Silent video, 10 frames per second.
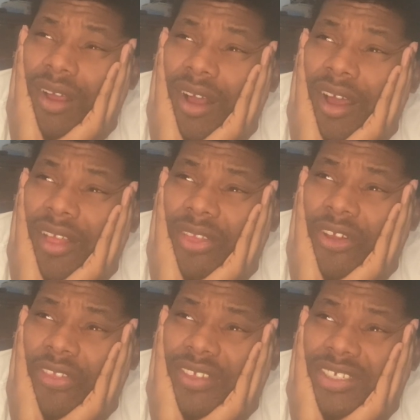I
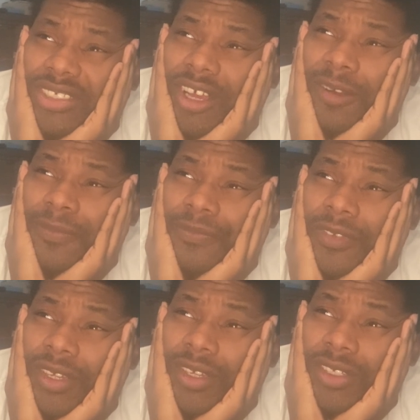looked this up.
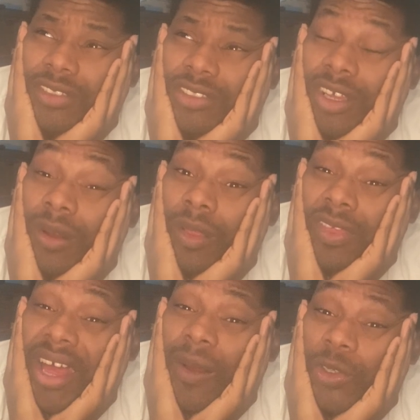So
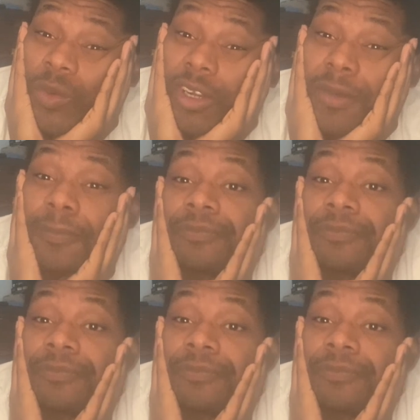that was weird.